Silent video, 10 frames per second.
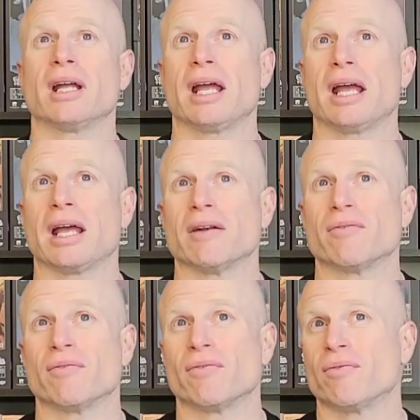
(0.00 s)
and
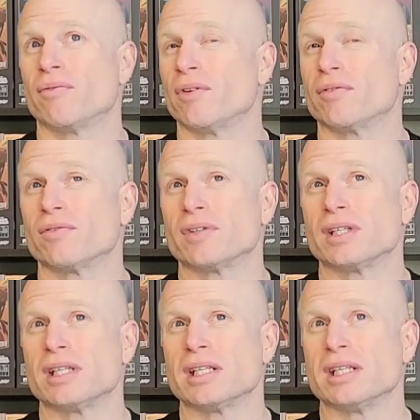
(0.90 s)

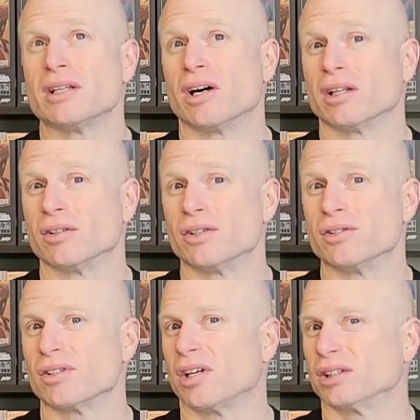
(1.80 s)

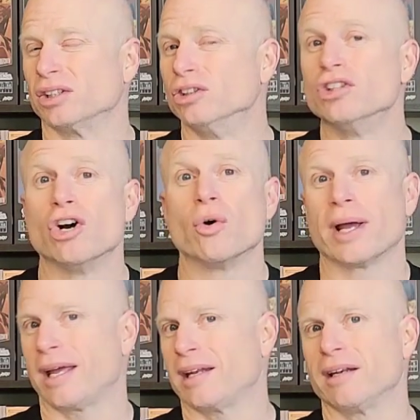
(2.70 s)
$50 on the low
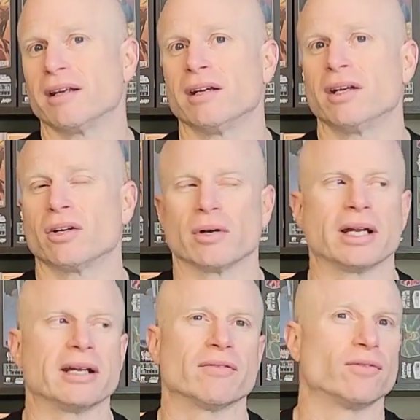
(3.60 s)
end,
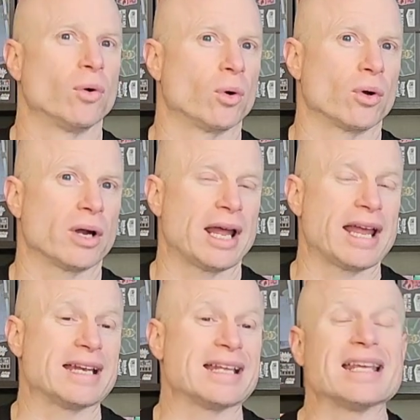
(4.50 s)
right, for
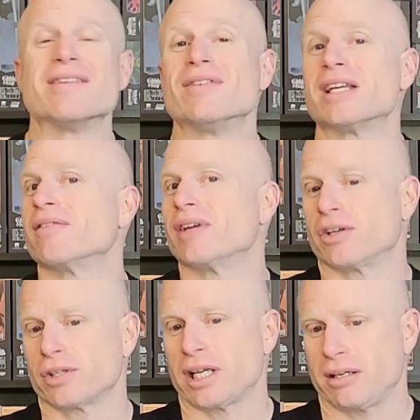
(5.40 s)
an evening of
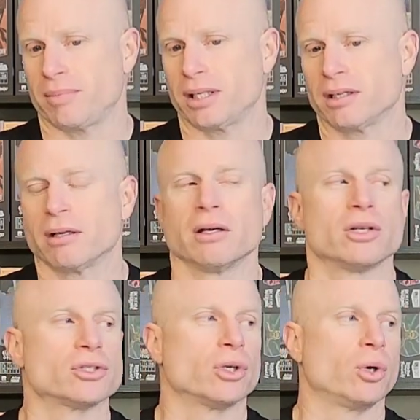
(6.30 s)
entertainment.
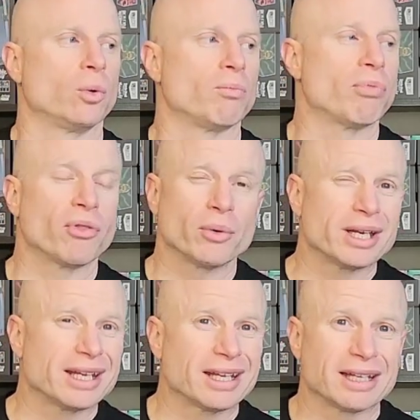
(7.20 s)
So
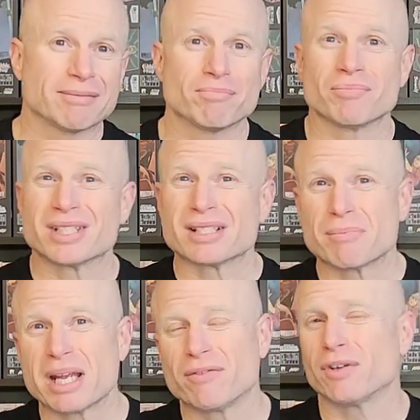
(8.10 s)
3 in, has it
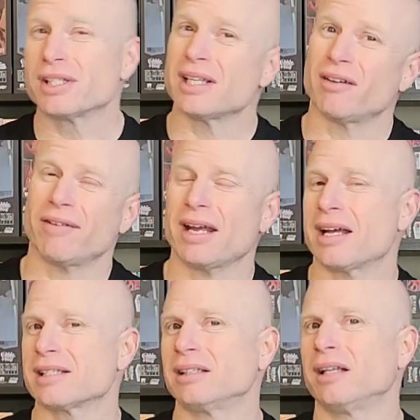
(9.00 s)
paid for itself?
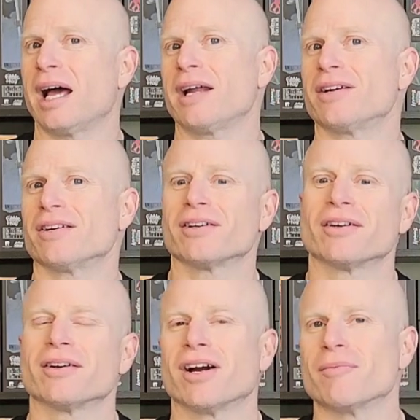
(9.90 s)
Yeah, it's a little higher
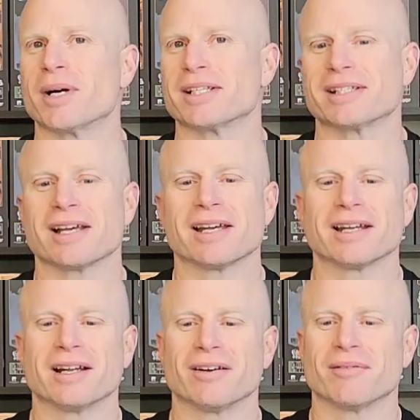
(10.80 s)
on my
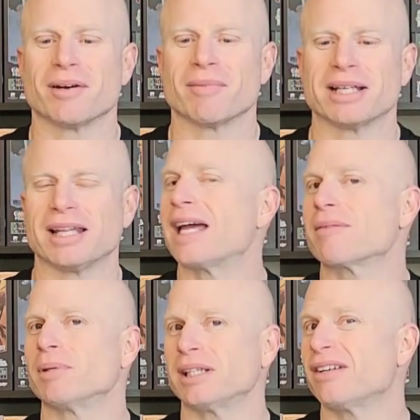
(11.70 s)
side, on my
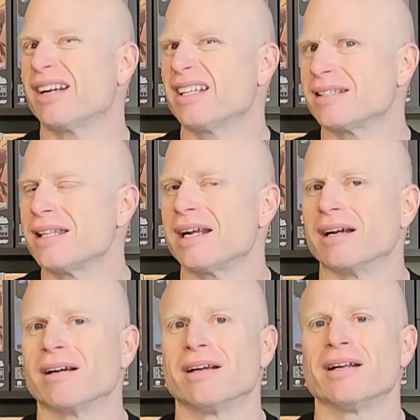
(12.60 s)
like, but it's
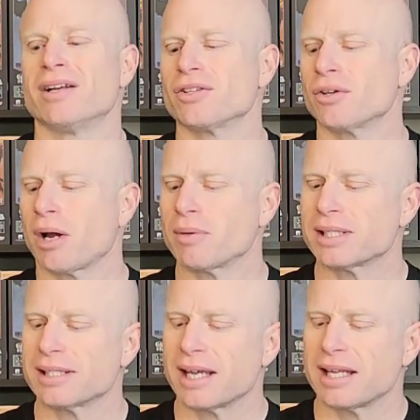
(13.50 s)
there. So I would
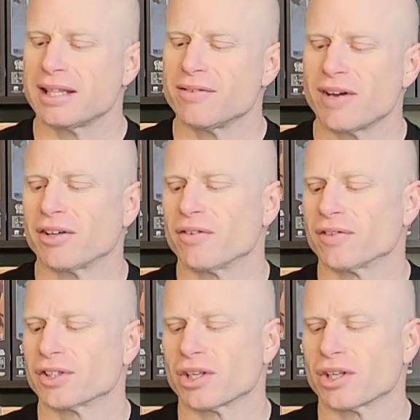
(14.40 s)
say the value versus